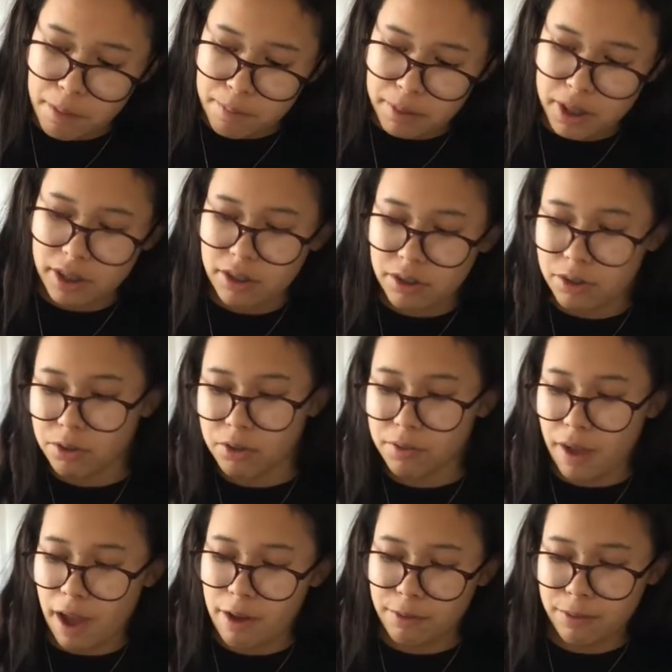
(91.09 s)
This is sort of a
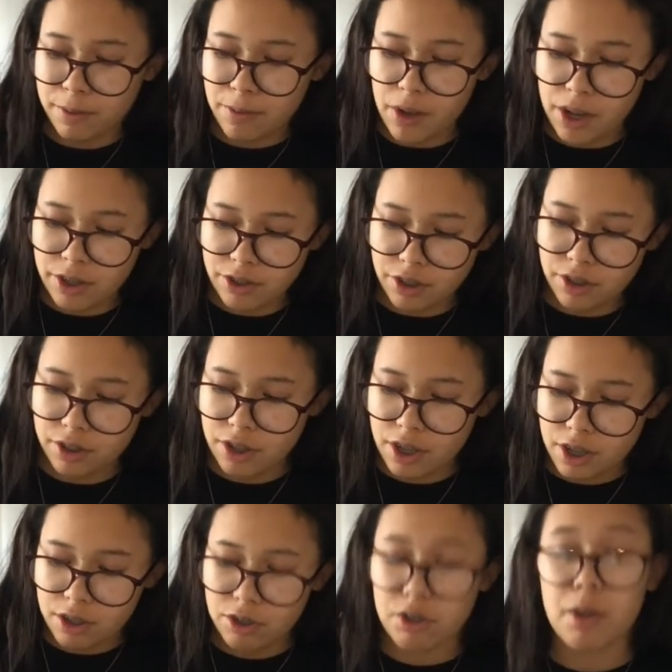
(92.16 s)
healthy version,
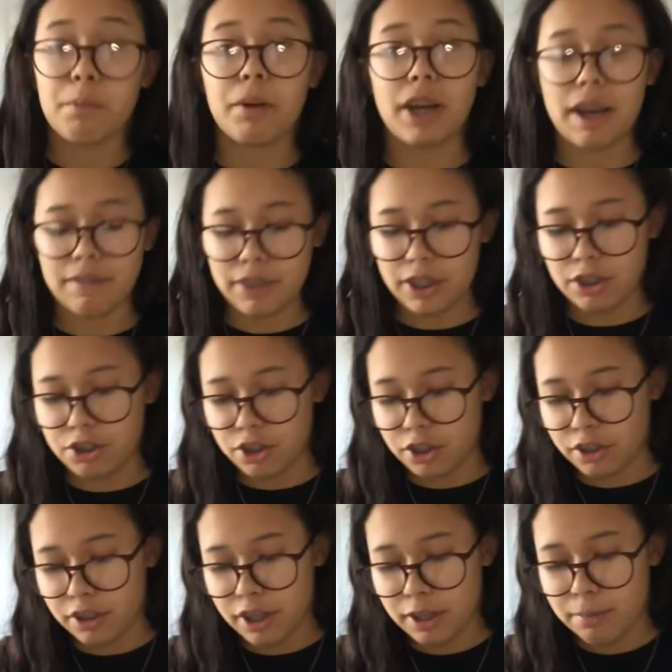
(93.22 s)
so it won't have any
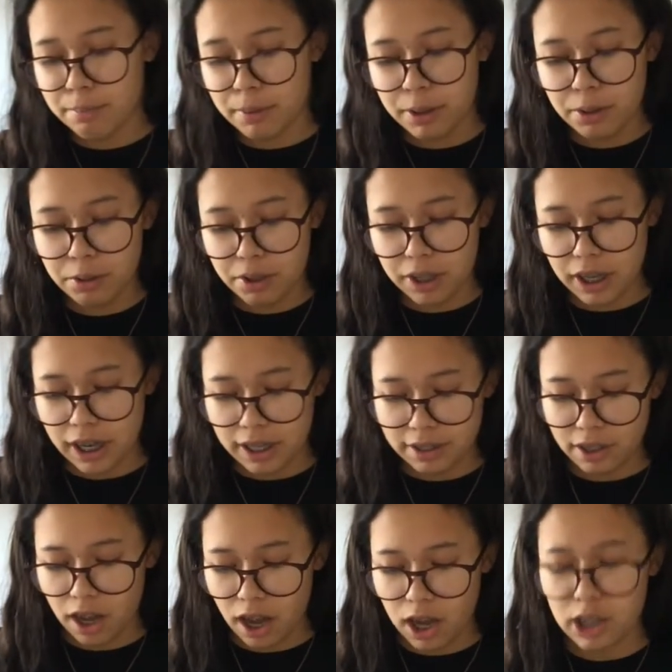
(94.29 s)
sugar in, but you can add
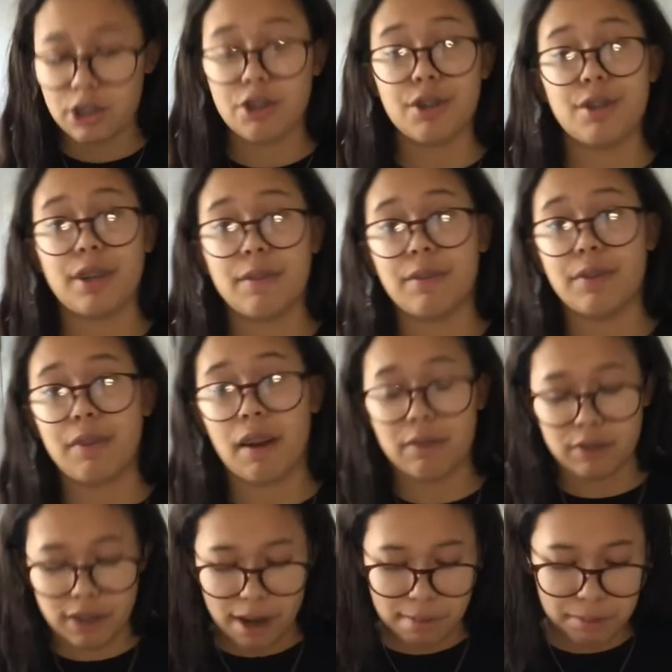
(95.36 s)
175
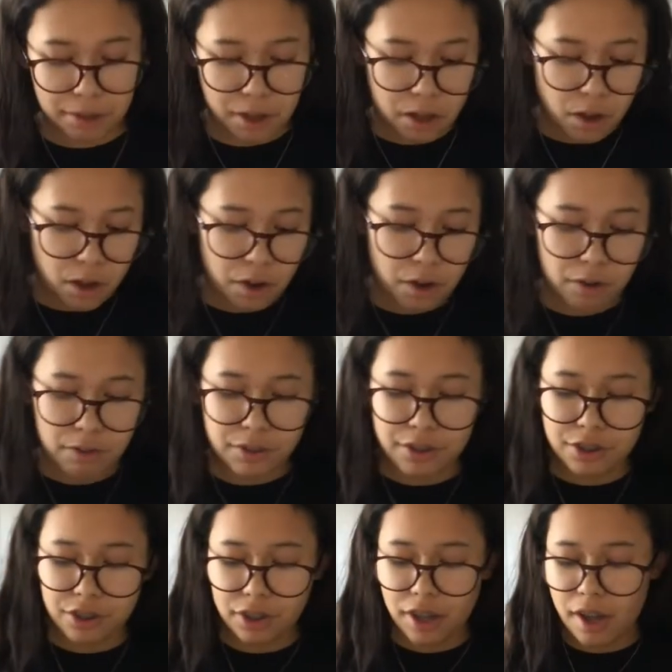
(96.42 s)
grams of
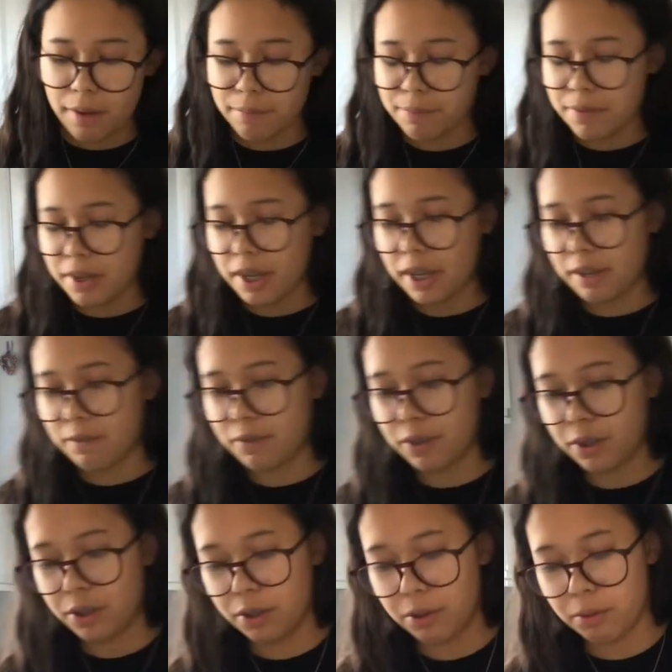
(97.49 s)
sugar if
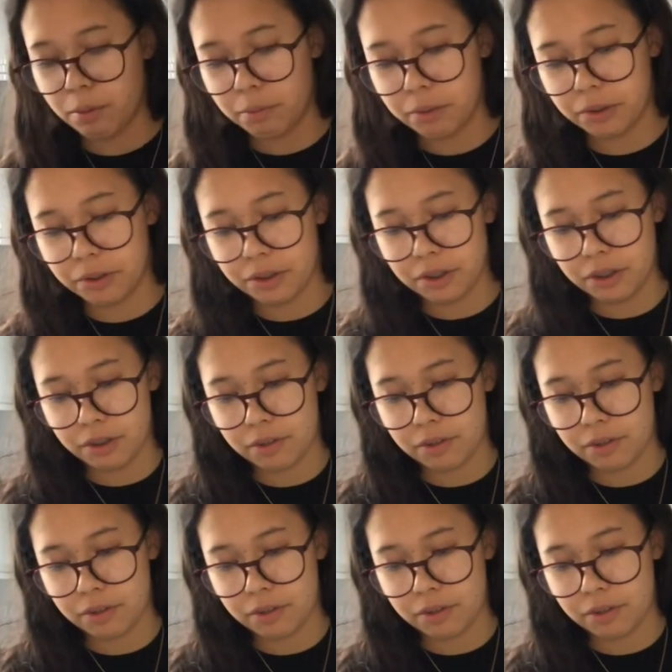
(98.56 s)
you want to.